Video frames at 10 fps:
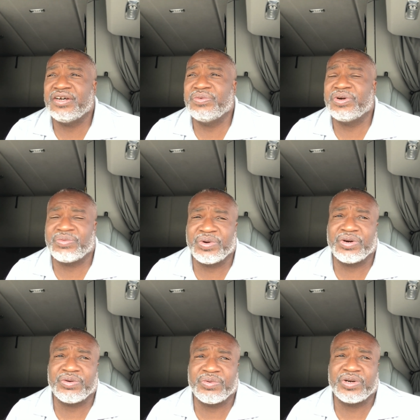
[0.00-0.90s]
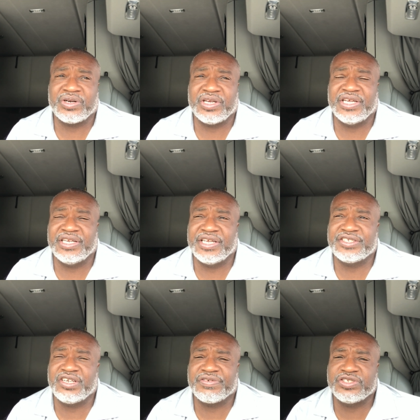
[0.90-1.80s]
we're a
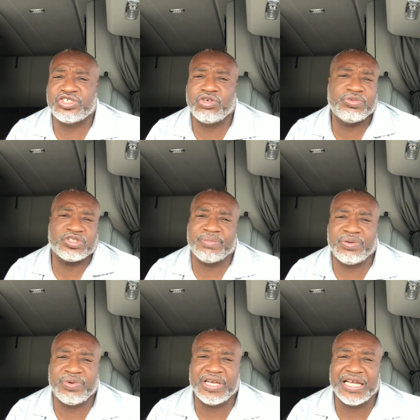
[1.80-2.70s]
nation of consumers. I mean,